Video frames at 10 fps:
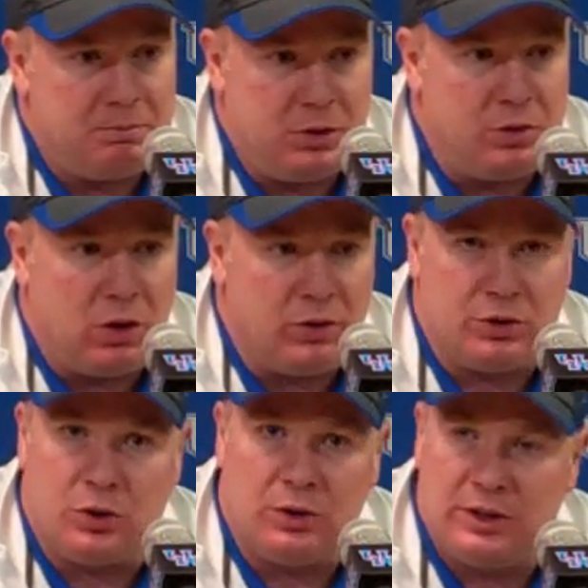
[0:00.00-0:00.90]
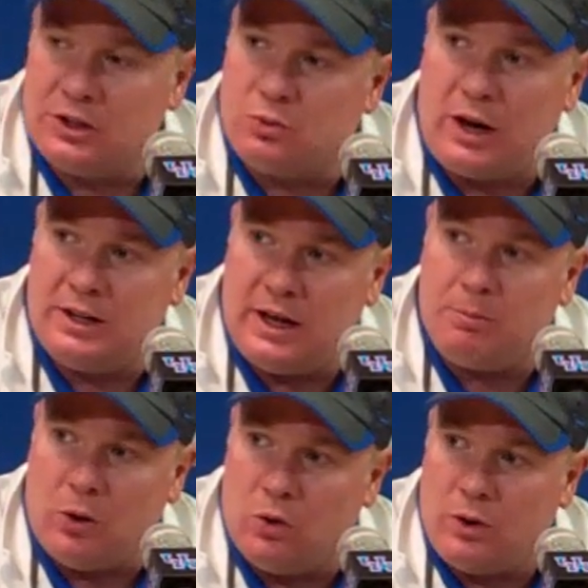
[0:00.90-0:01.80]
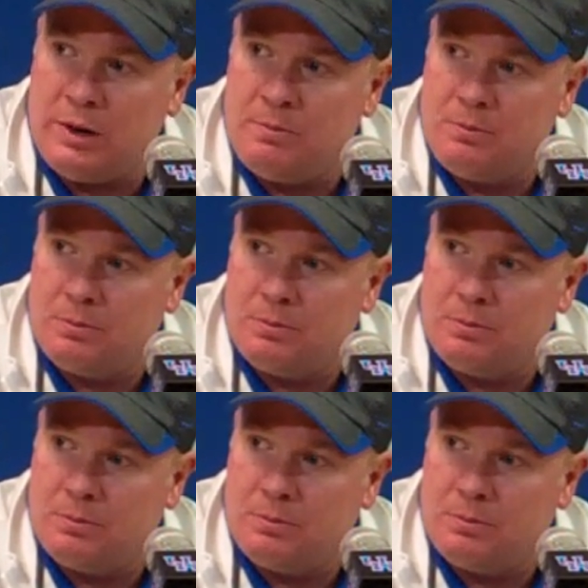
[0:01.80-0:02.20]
you know, they're doing things right in that program.